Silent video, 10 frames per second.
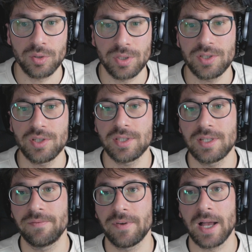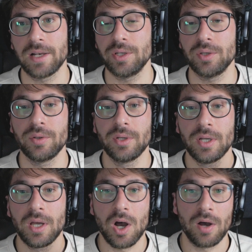this is the value
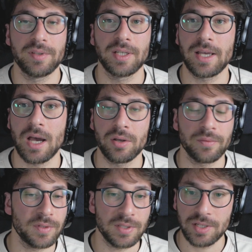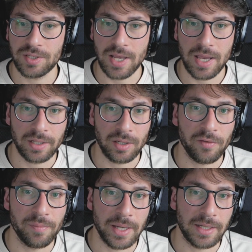of the cutoff, is the setting
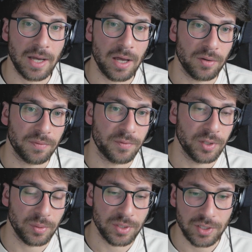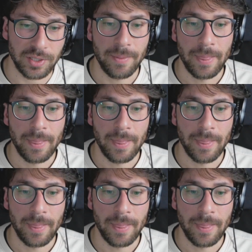of my cutoff frequency.